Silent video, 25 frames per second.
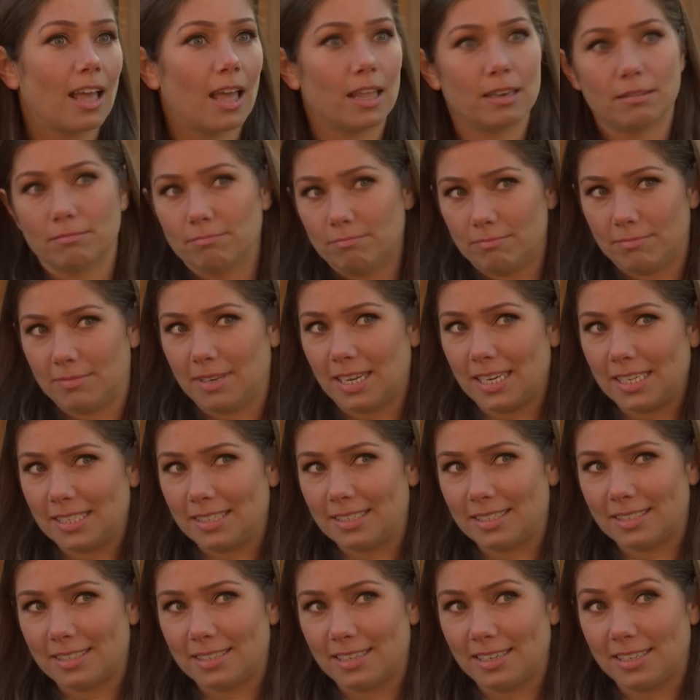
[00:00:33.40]
And
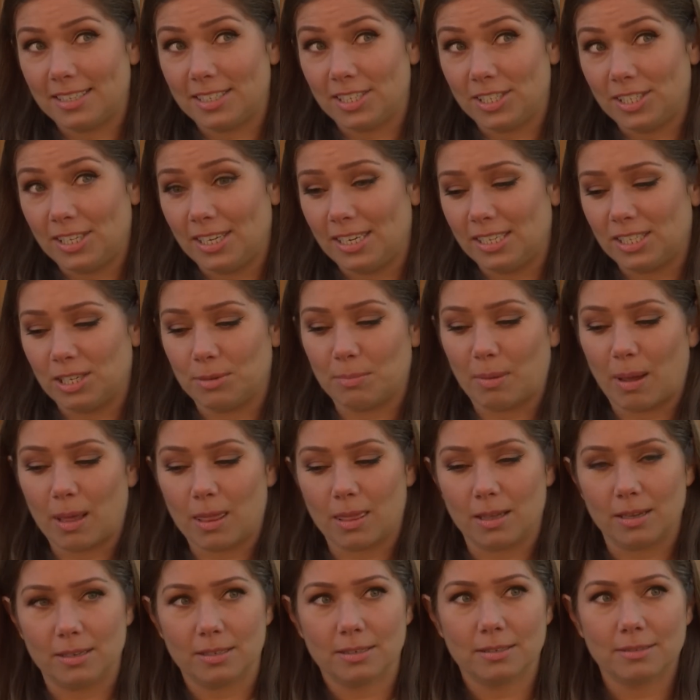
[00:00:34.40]
this is your teaching
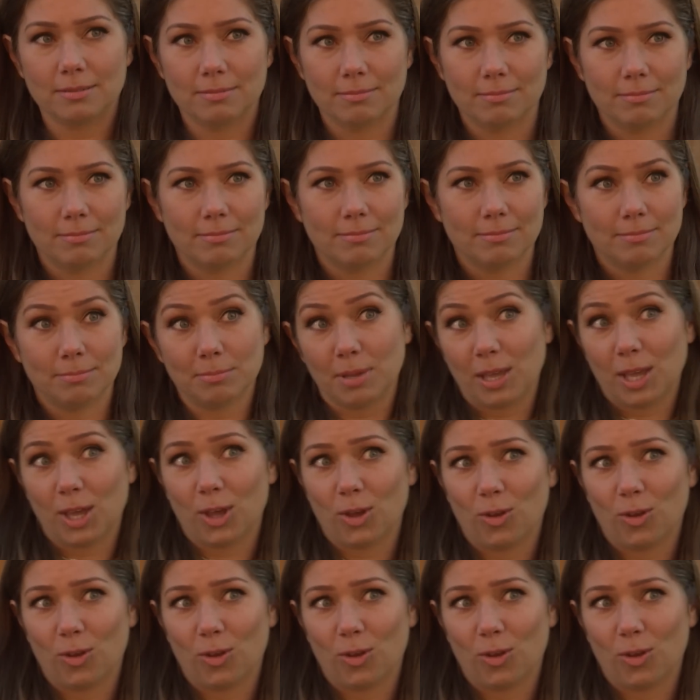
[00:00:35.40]
method, being